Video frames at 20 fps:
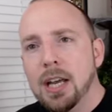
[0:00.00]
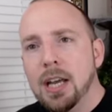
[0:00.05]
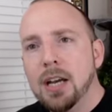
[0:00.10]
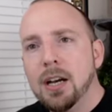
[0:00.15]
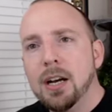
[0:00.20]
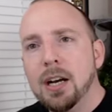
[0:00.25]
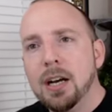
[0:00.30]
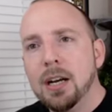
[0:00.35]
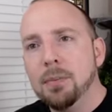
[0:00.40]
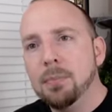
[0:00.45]

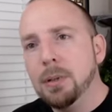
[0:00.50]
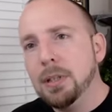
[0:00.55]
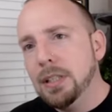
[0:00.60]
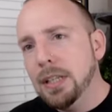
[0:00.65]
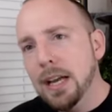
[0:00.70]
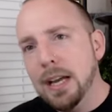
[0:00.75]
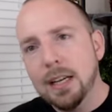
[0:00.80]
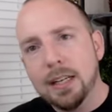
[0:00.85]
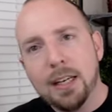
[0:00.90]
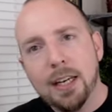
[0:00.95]
Uh, but
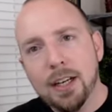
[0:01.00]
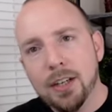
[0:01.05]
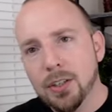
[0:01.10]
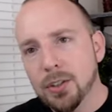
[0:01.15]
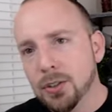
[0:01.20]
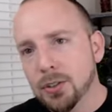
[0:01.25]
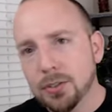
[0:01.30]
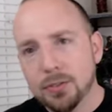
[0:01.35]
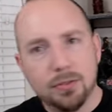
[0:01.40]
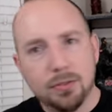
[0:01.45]
yeah,
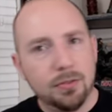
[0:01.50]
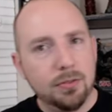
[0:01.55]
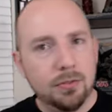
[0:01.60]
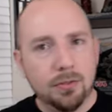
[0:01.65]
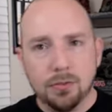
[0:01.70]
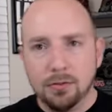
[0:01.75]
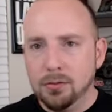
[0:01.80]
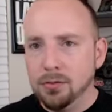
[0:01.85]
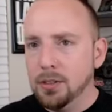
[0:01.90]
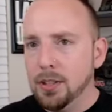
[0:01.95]
Carol,
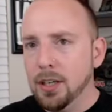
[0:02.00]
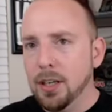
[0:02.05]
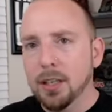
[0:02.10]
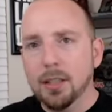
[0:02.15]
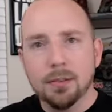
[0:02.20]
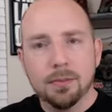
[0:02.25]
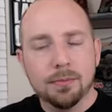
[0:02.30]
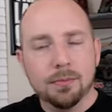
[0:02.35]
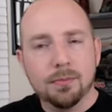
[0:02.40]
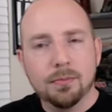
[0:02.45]
you know,